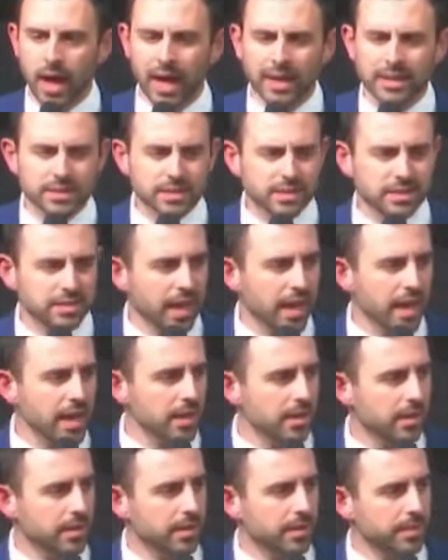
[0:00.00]
At
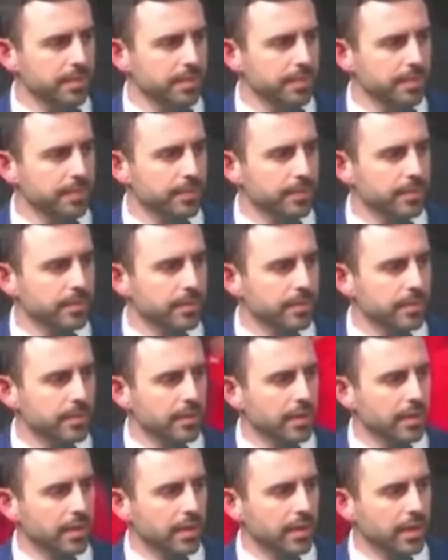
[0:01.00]
stake,
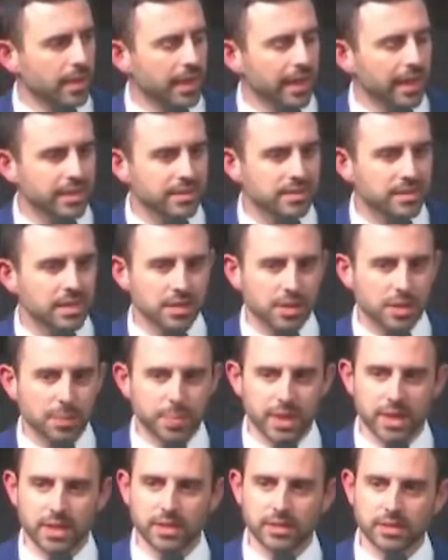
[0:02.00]
is it the
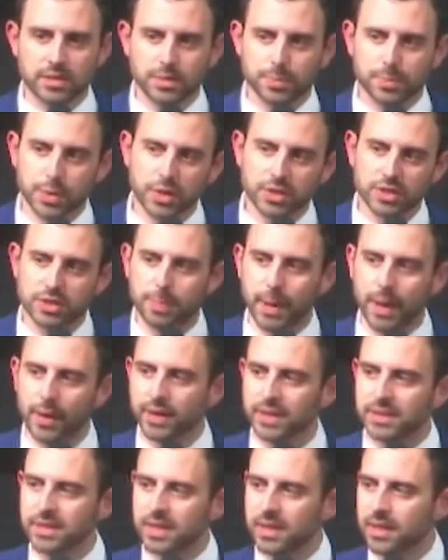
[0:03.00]
peace,
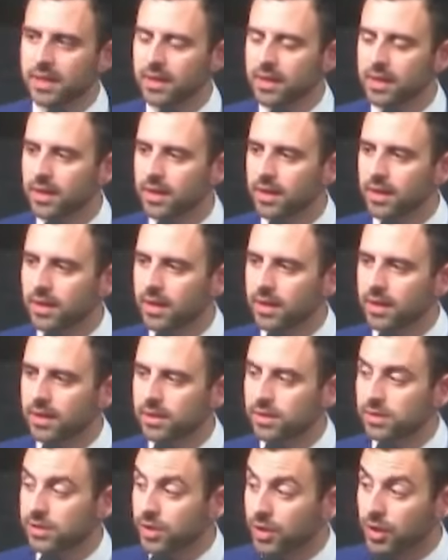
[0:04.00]
prosperity,
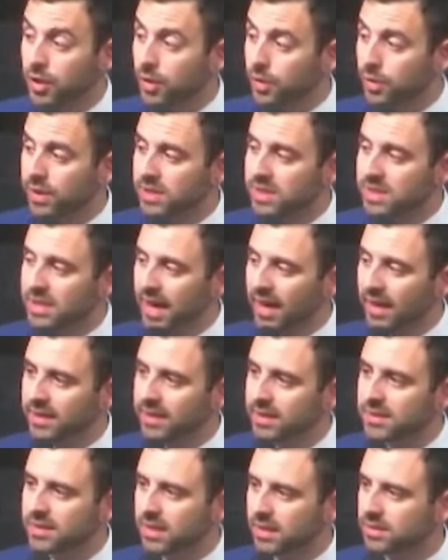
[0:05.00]
security,
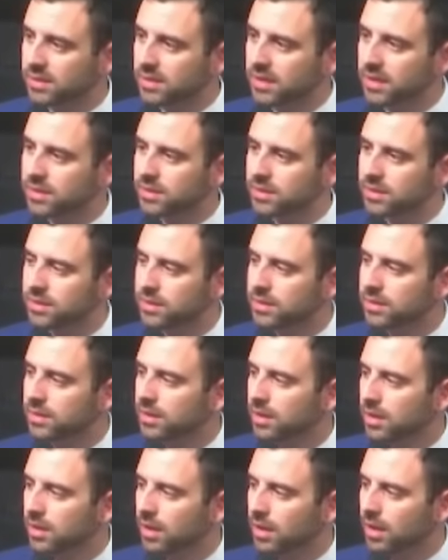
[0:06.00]
and existence
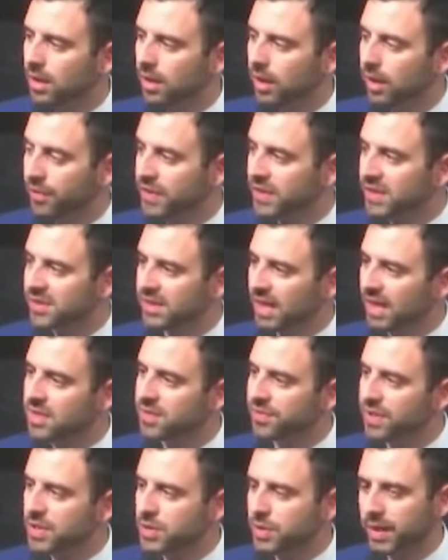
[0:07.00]
of the
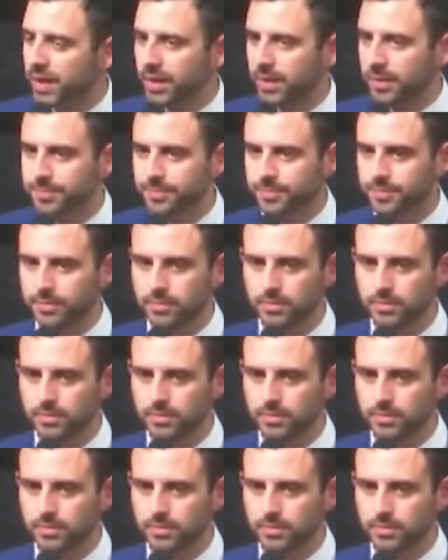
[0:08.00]
state of Israel?